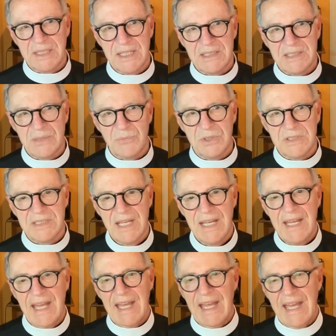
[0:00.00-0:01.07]
because it was
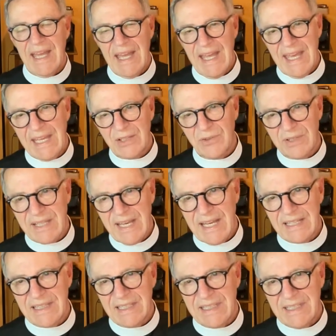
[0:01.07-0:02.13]
Anglo
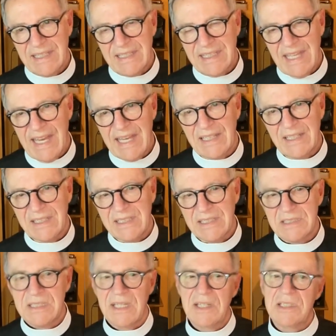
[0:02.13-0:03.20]
Catholic in the
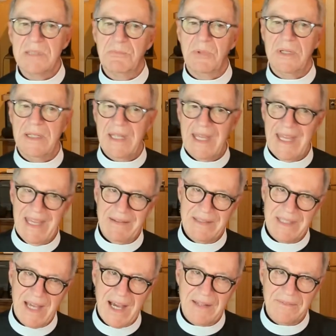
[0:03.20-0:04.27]
Anglican sense, but
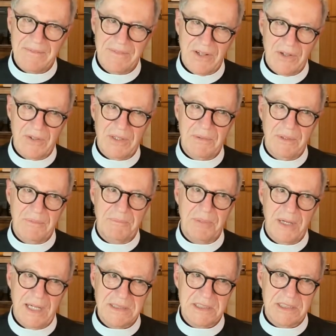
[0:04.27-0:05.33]
not very
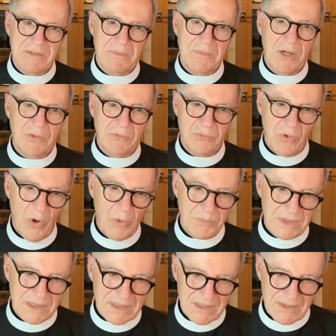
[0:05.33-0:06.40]
positive about
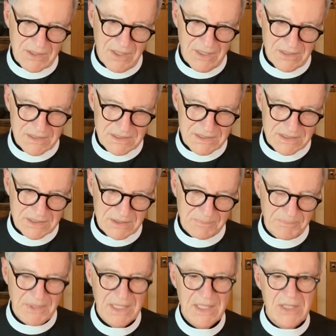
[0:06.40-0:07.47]
Roman
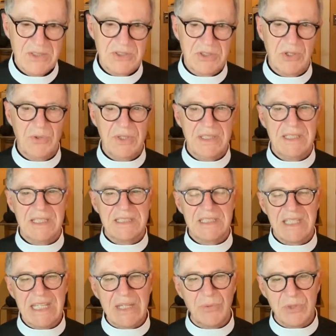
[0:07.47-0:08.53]
Catholicism. So mm-hmm. it
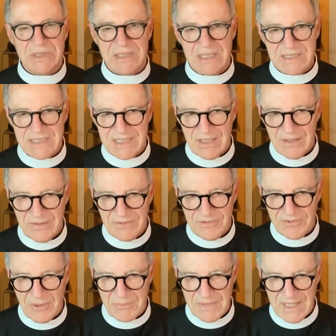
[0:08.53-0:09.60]
distinguished itself
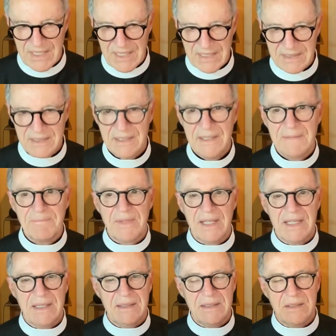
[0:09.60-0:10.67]
from that.
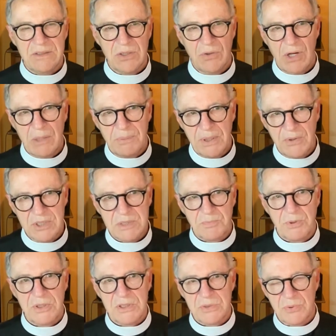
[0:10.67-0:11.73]
And so our
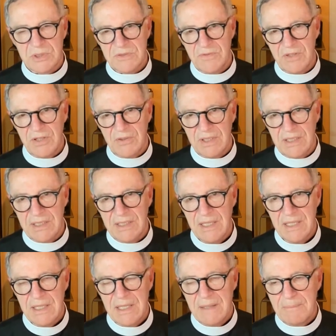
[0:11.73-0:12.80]
parish priest was
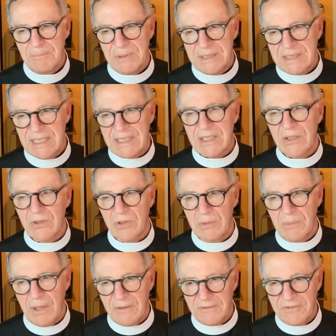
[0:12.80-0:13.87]
very particular
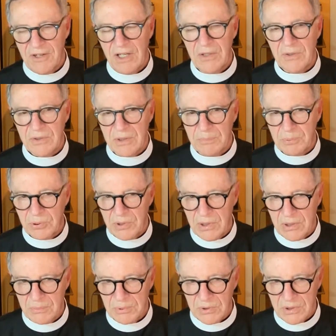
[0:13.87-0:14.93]
about following the
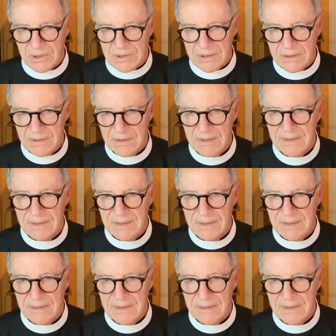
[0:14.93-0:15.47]
prayer book.